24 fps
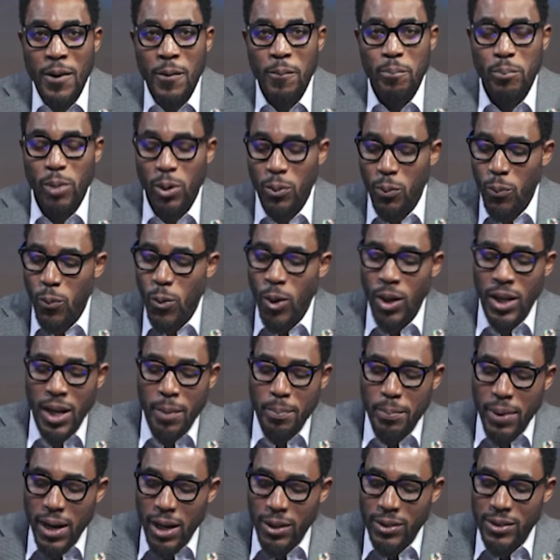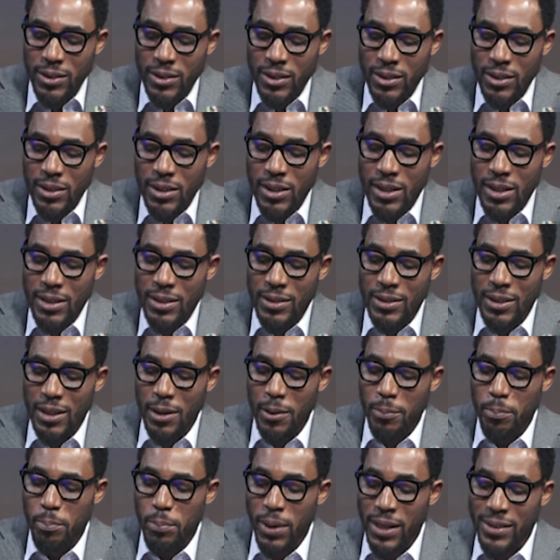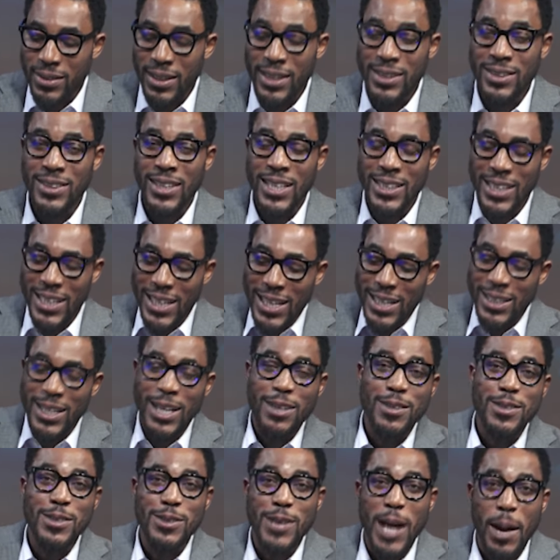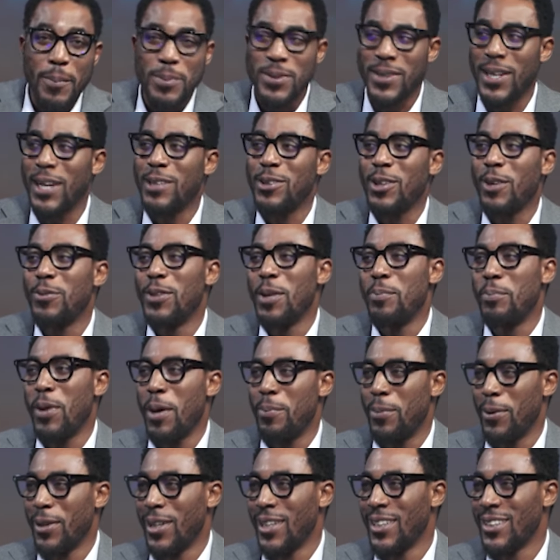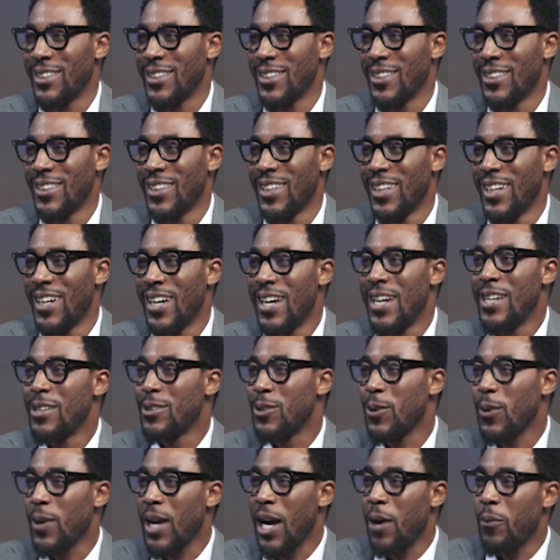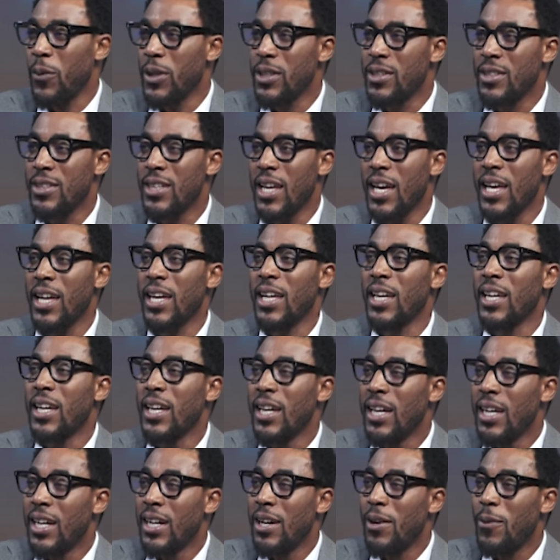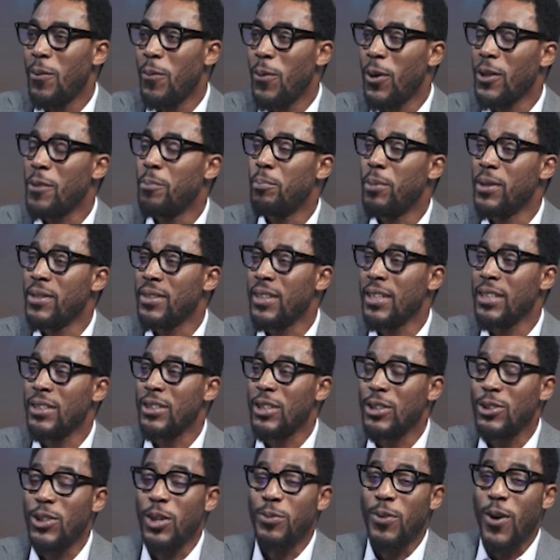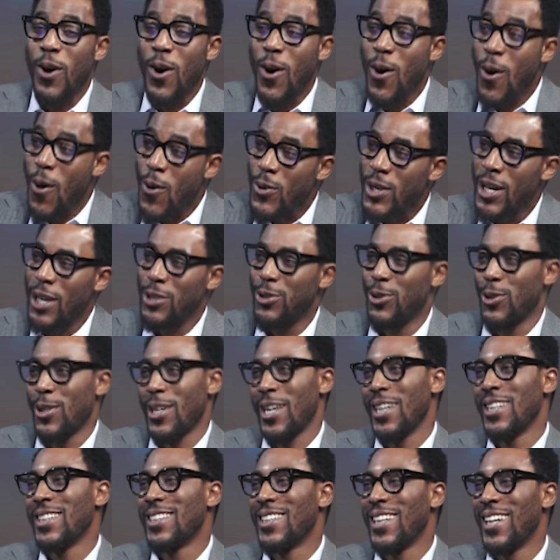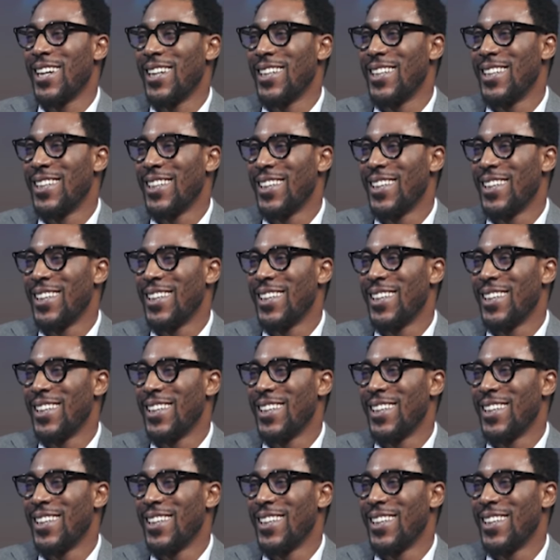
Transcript: But what about the percentage in a subset of the population? So can we say what percentage of uneducated